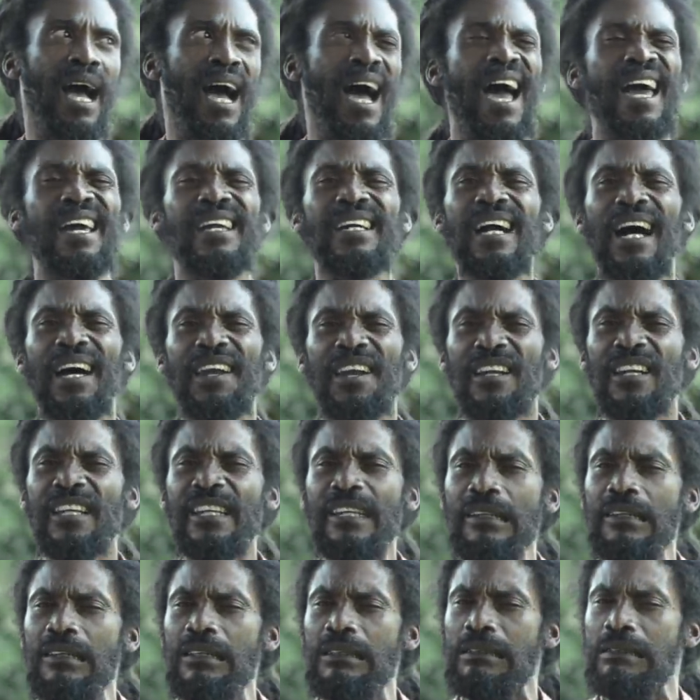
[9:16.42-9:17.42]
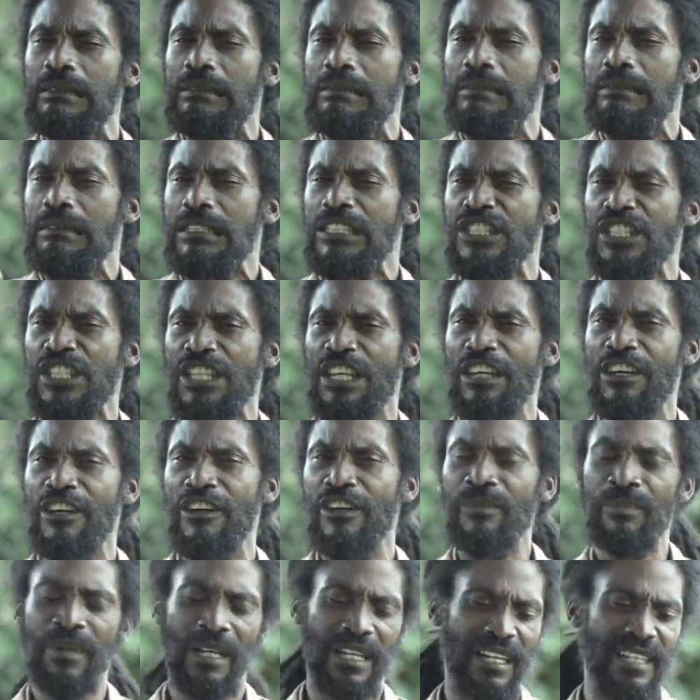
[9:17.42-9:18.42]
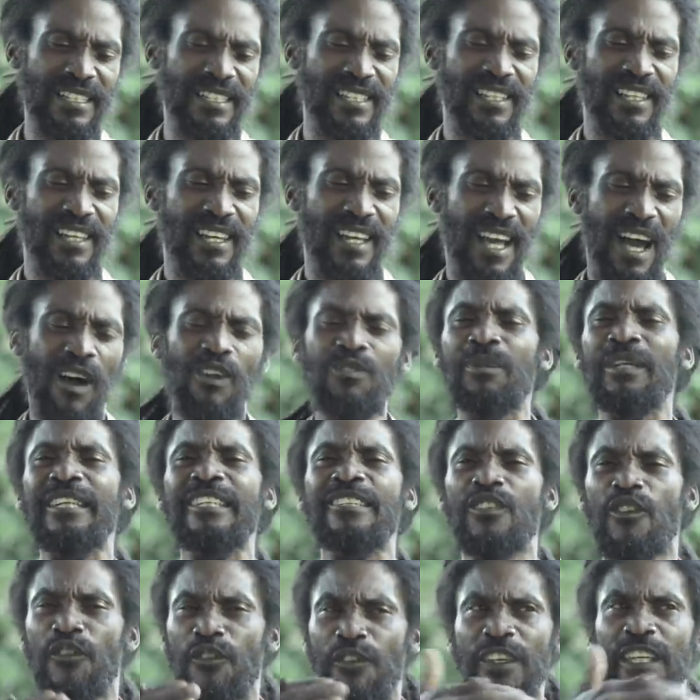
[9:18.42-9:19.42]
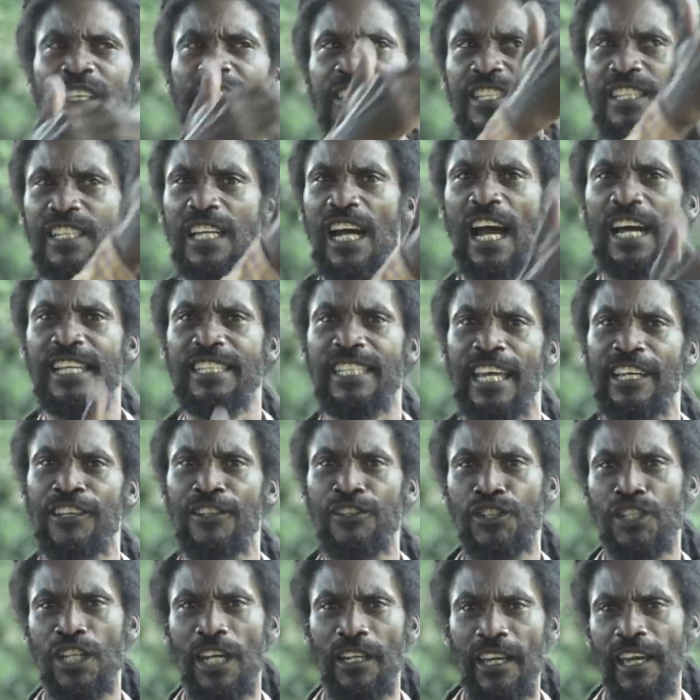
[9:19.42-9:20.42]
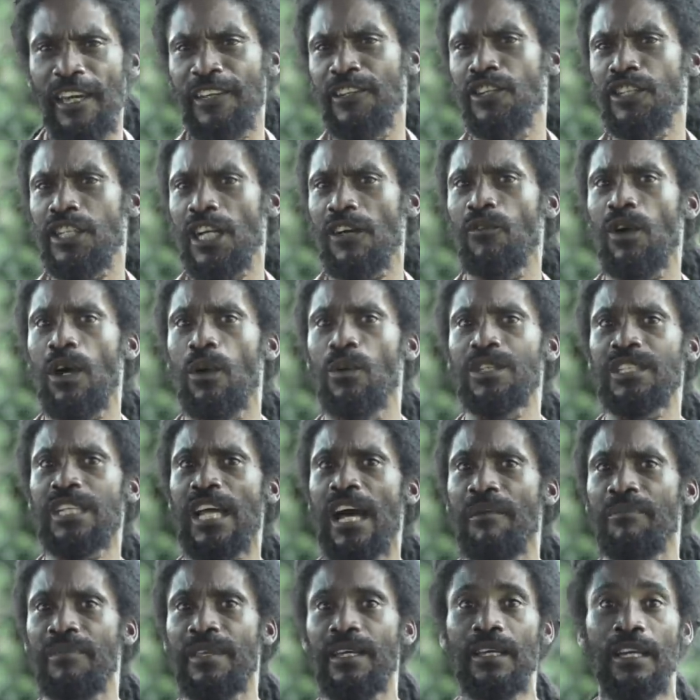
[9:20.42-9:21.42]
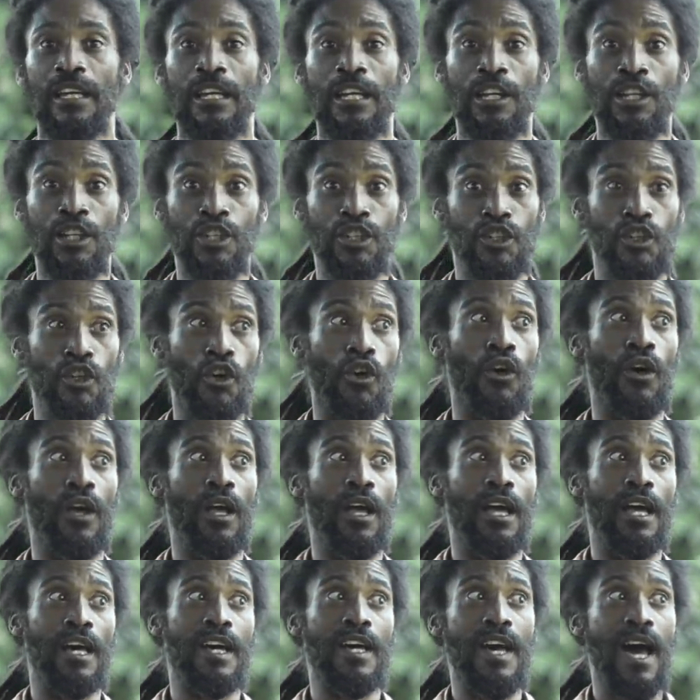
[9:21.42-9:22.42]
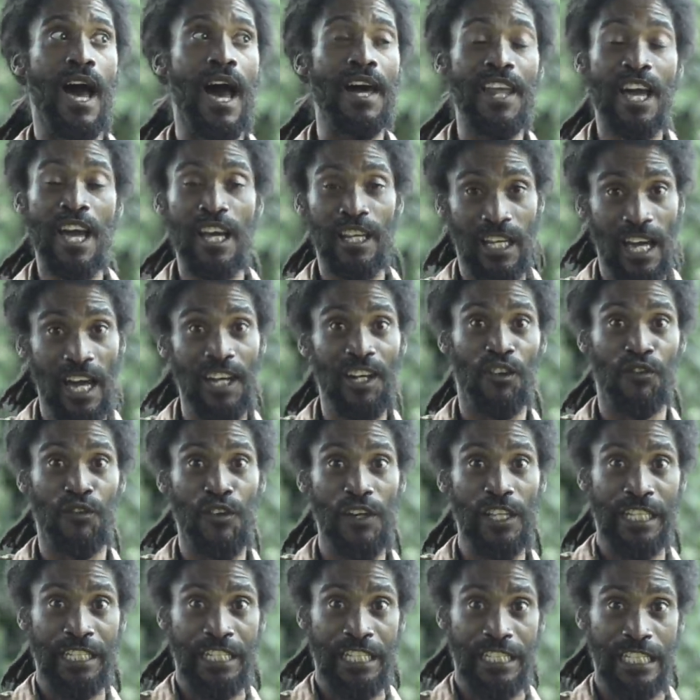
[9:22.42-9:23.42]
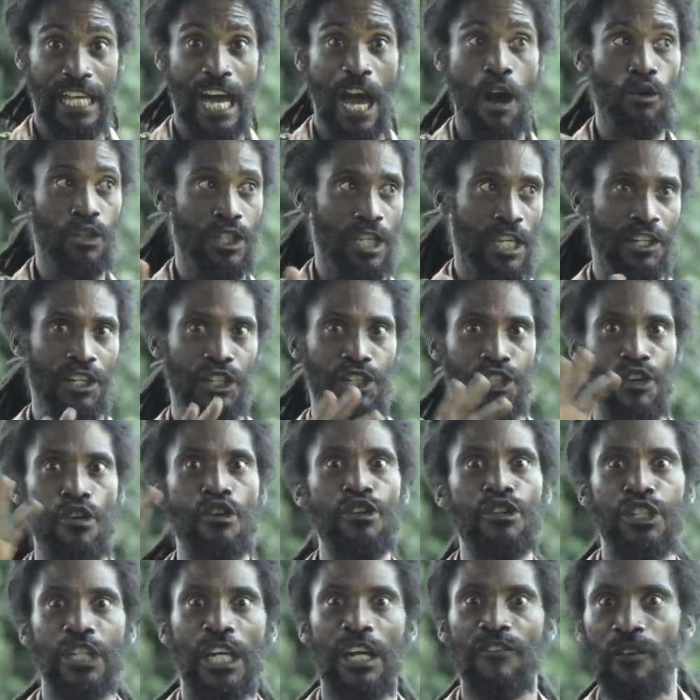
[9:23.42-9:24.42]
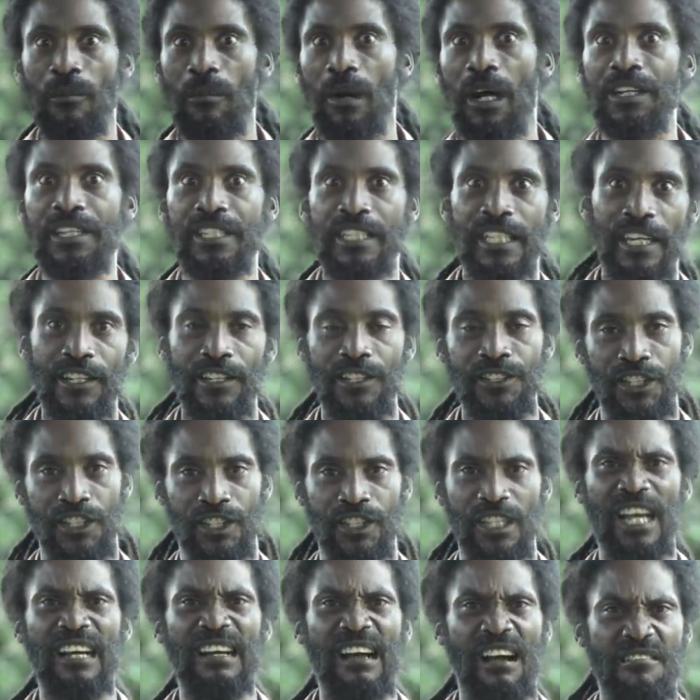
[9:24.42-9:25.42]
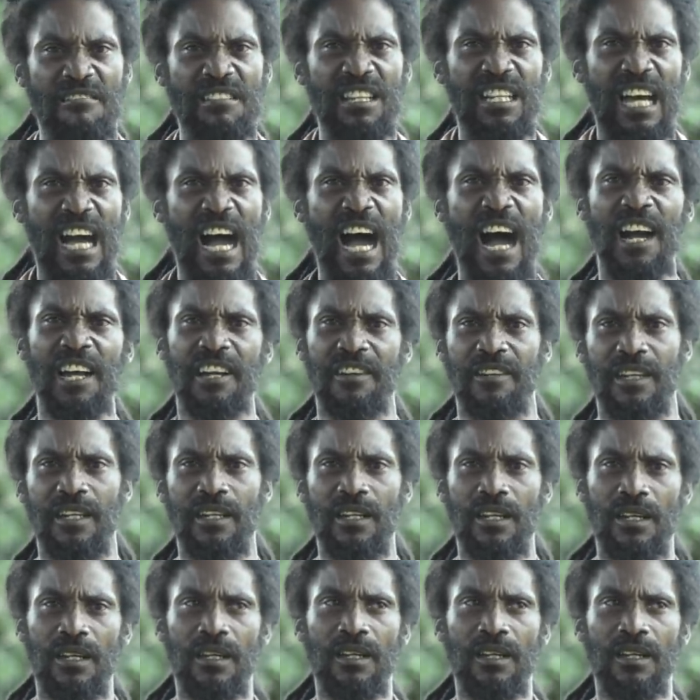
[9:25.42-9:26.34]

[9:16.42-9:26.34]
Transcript: I got a little scared because I was beginning to feel this guy's energy and the energy of what was happening. So, and I kind of felt that this guy was kind of searching everybody's energy. So I got really angry.